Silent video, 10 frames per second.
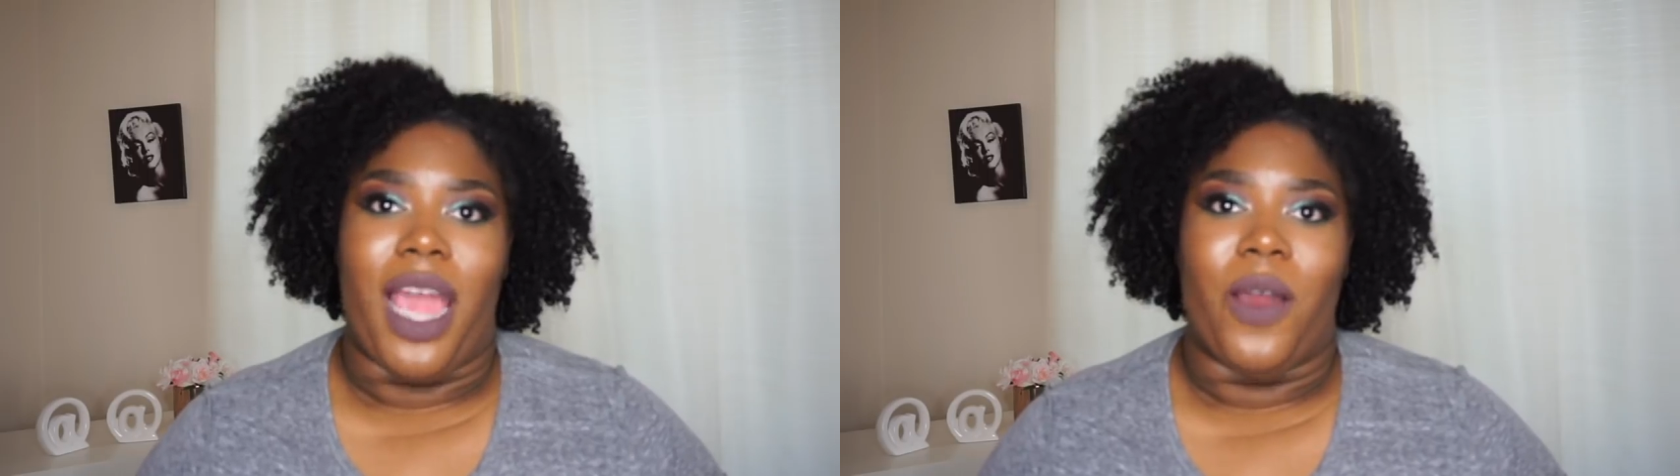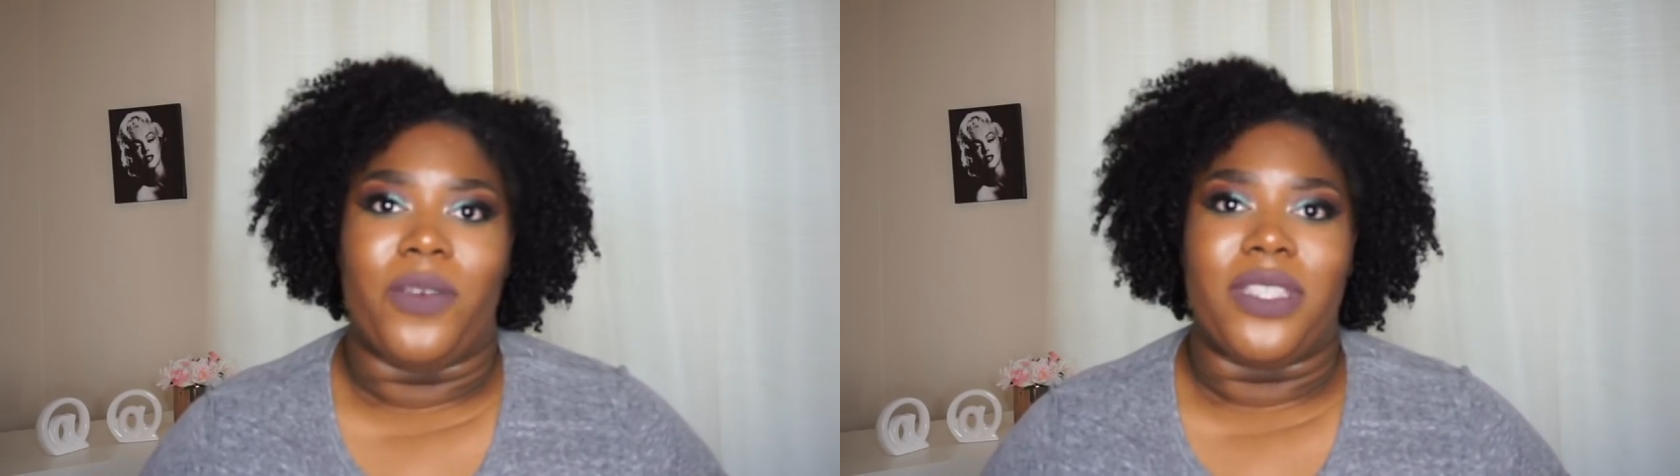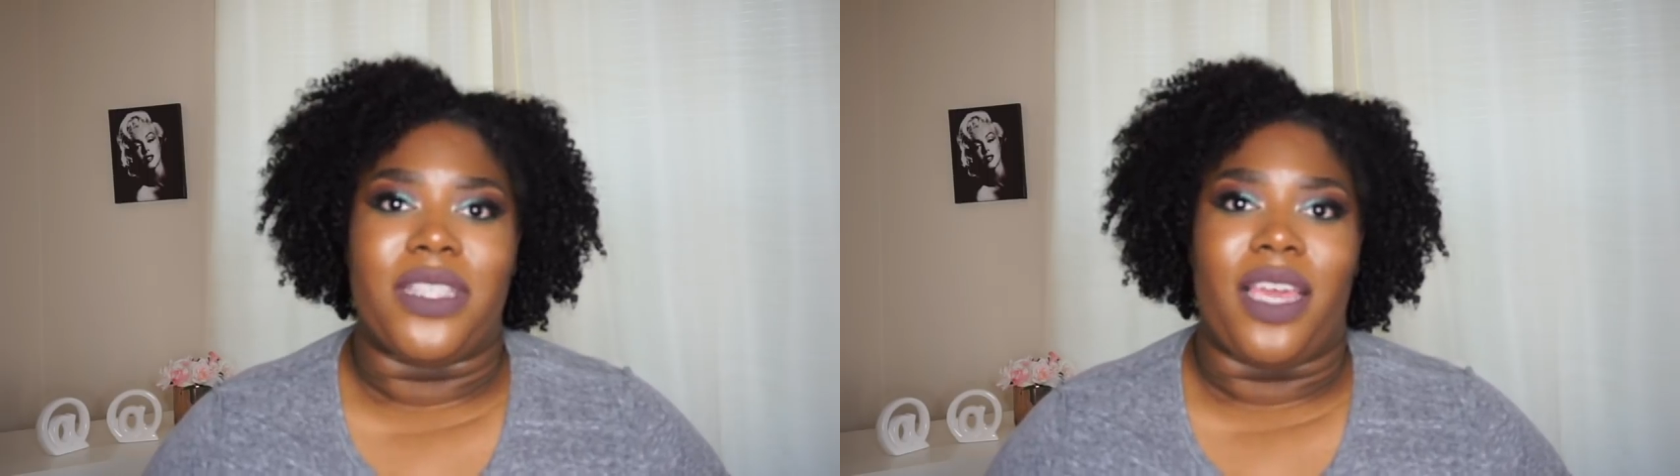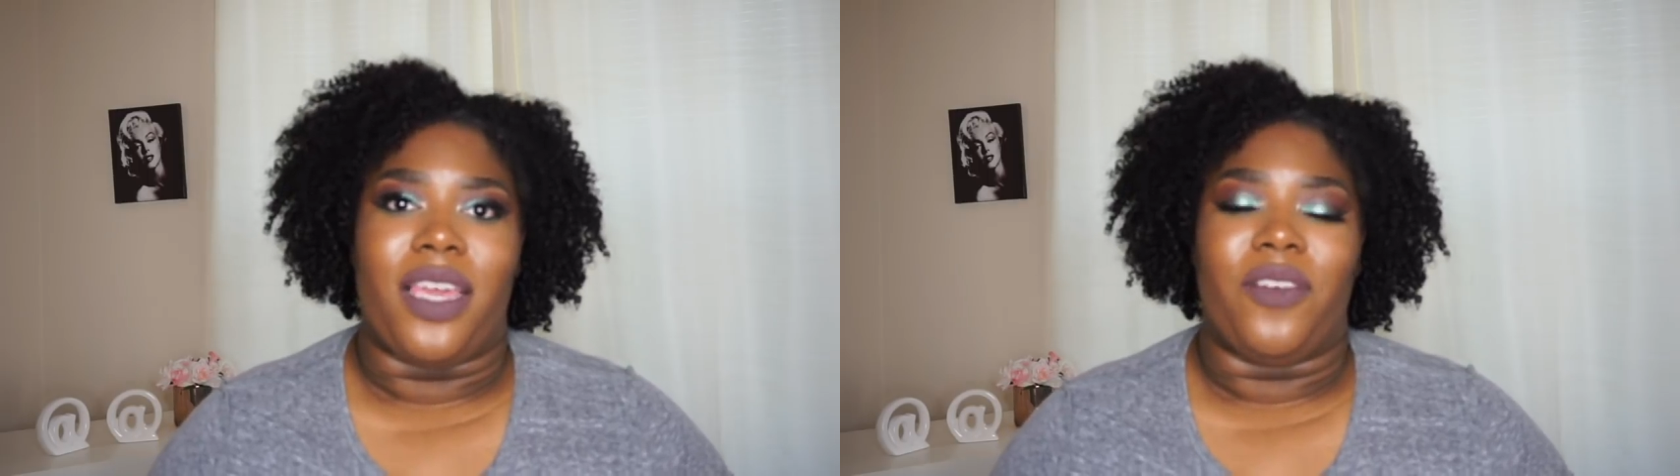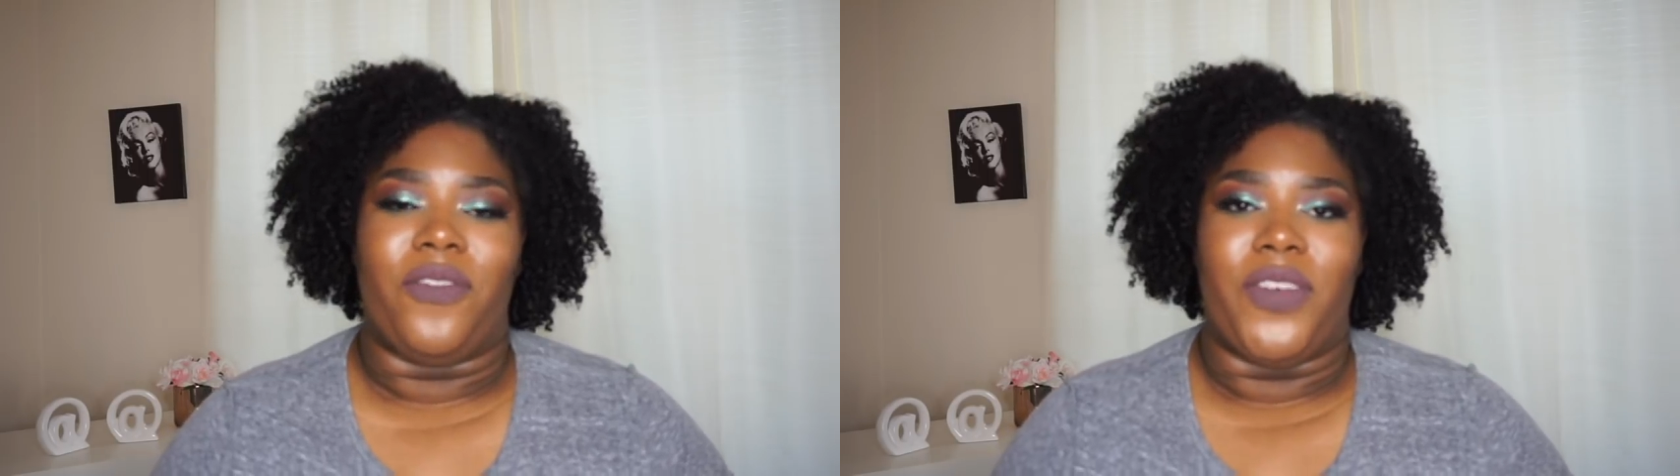I was
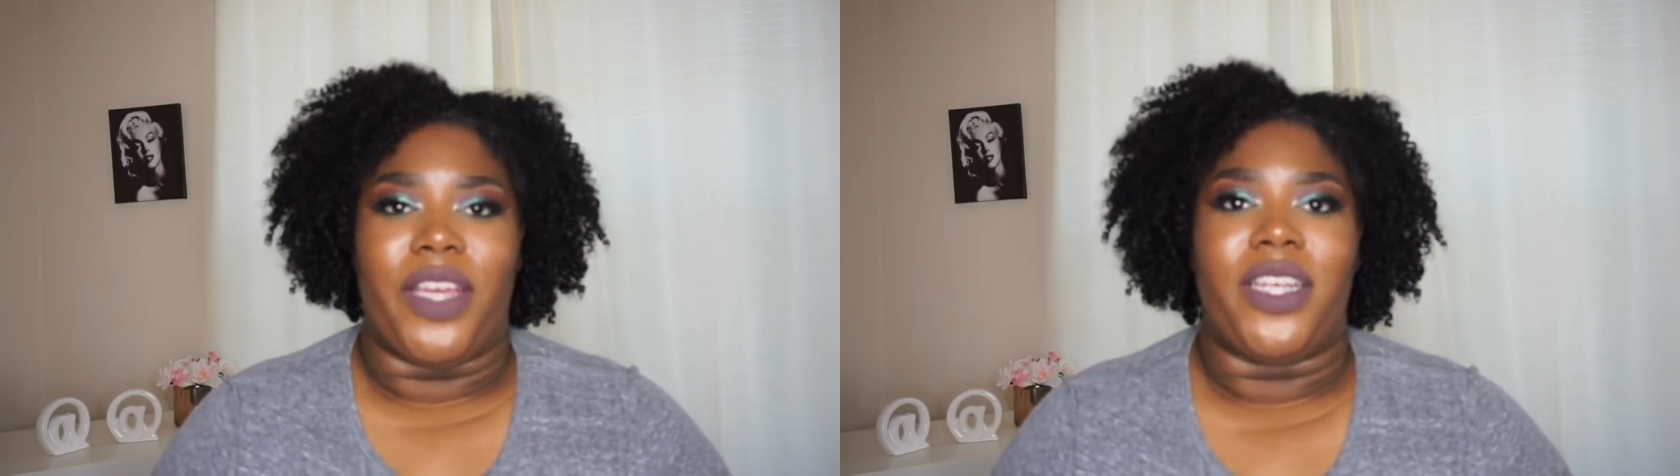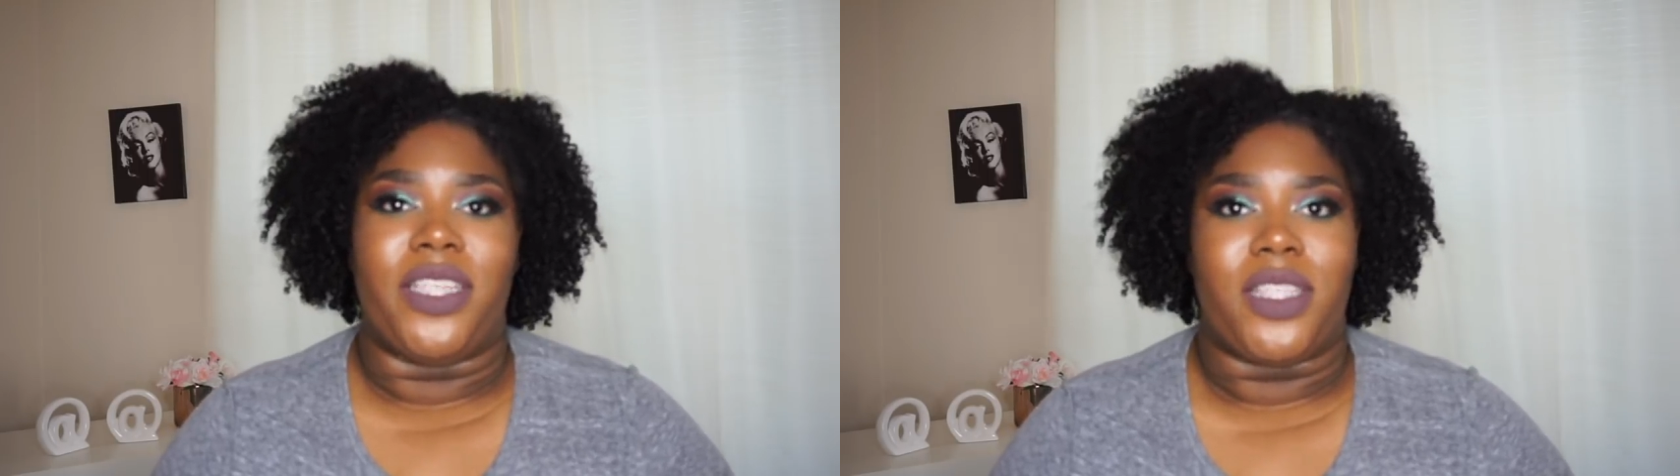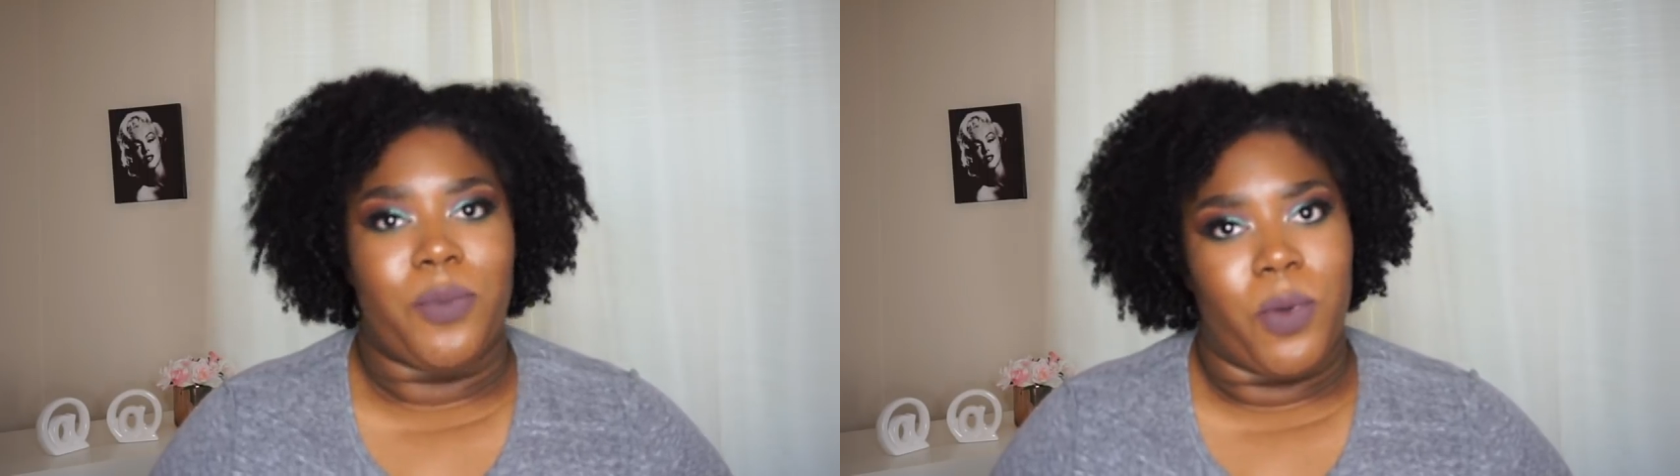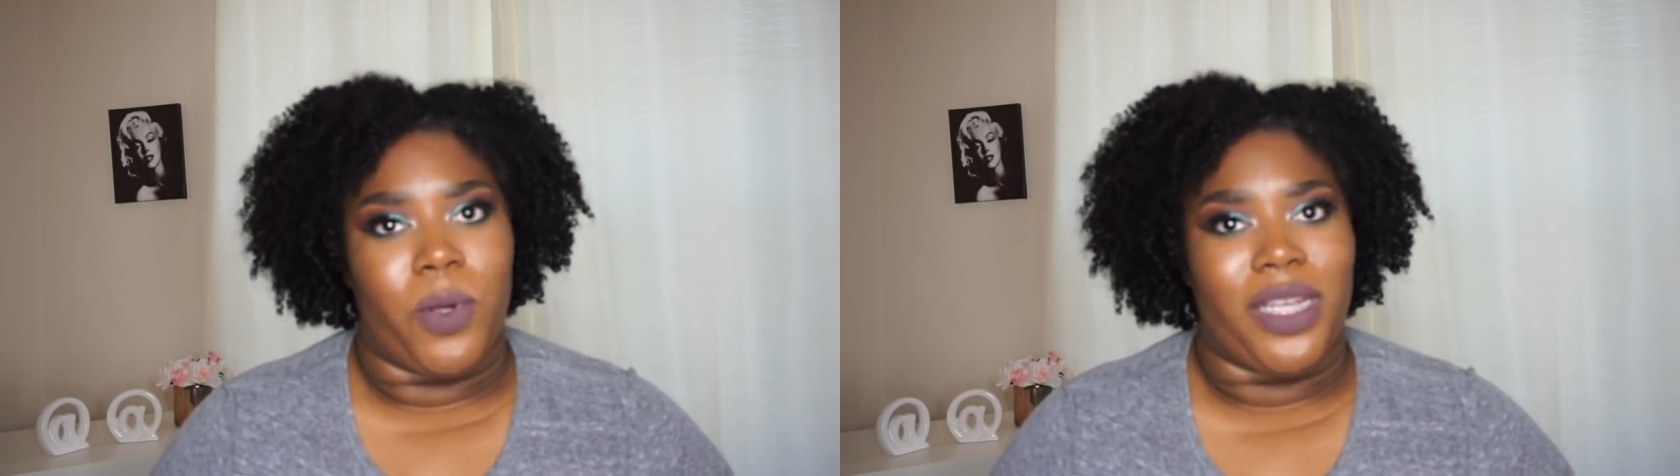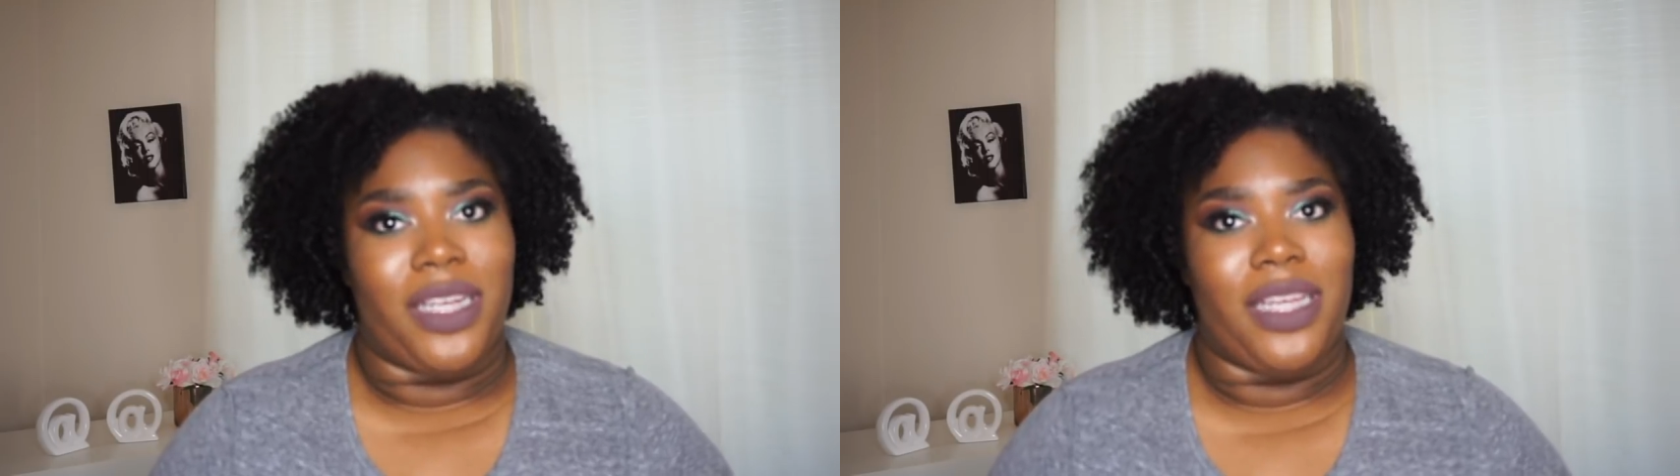like very
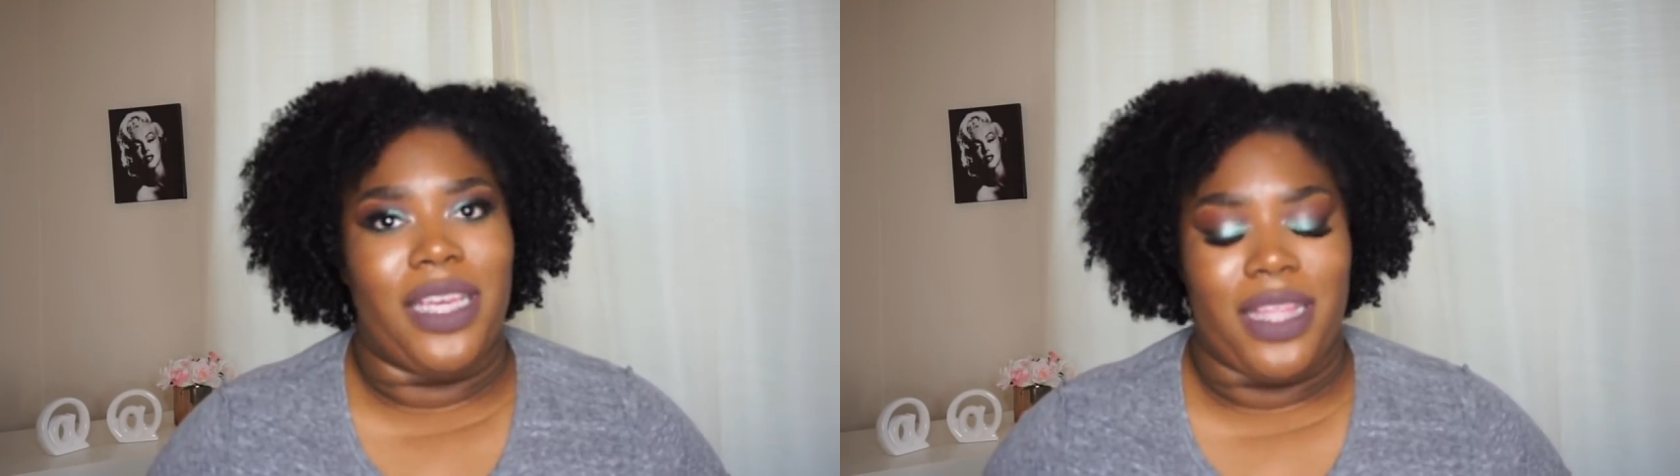disappointed